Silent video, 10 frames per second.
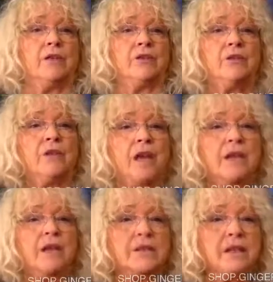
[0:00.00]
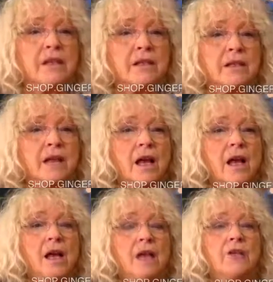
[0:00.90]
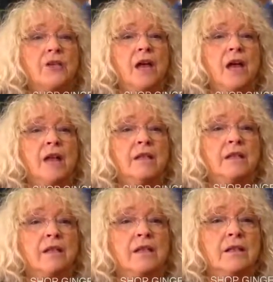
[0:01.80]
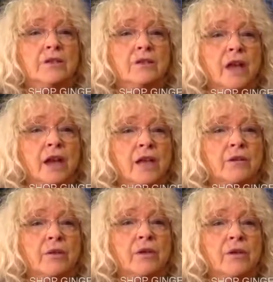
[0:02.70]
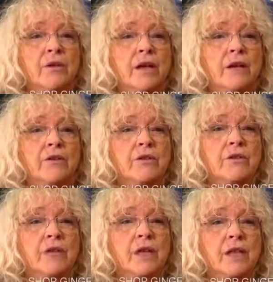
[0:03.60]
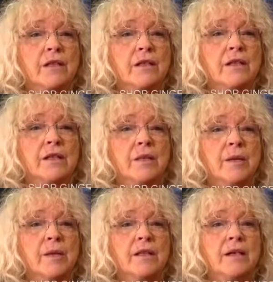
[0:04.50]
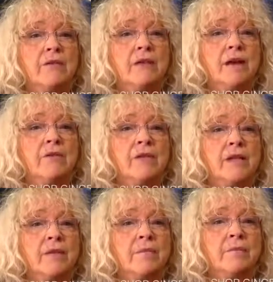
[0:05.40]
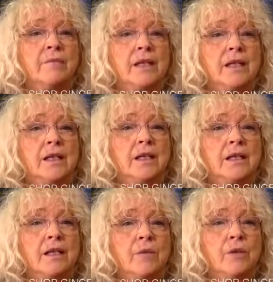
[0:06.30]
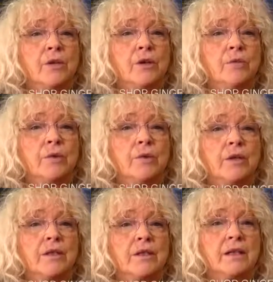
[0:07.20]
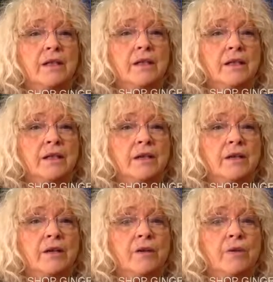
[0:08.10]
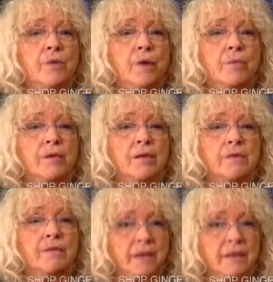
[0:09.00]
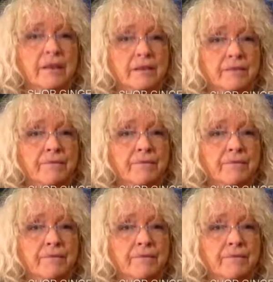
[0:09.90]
Juliet says she has a little chat with her angels and speaks out loud to them. Someone told me once that they need to hear you properly. Yes.